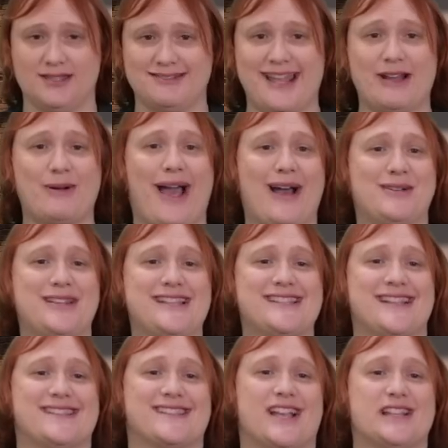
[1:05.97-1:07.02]
Now Audi
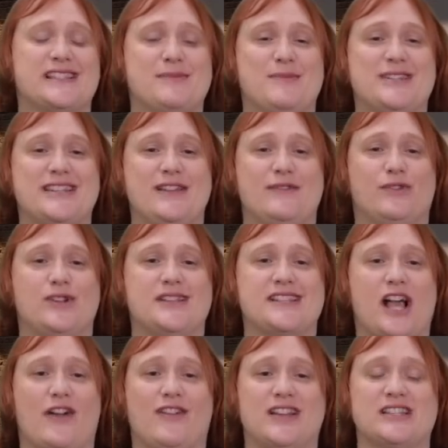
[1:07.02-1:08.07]
says customer deliveries
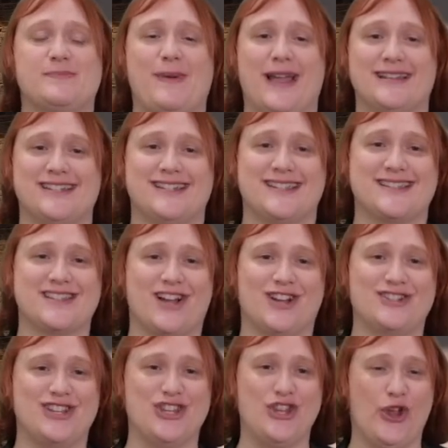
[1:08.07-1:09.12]
are expected to
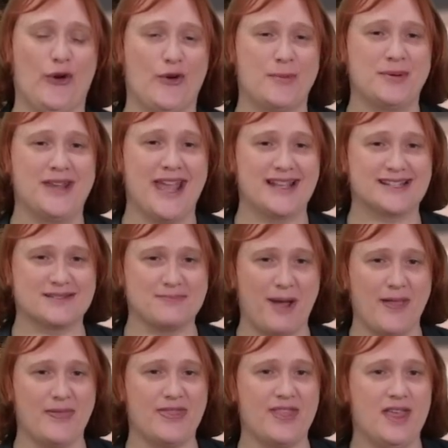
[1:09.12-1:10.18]
start in Europe next
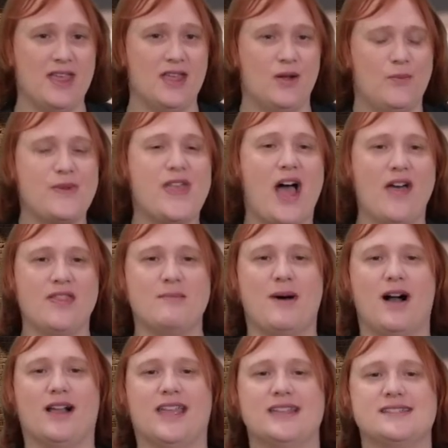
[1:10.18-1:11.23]
month, with other
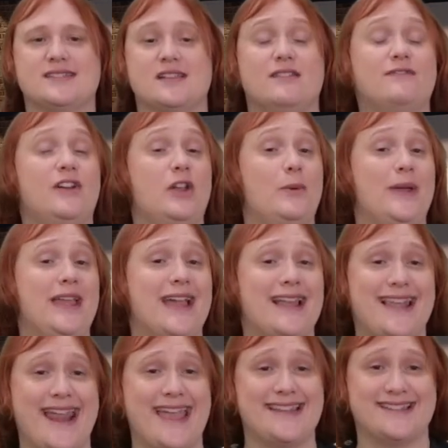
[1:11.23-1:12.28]
markets following
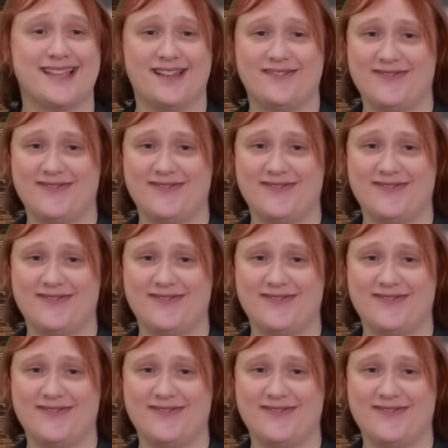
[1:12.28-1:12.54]
later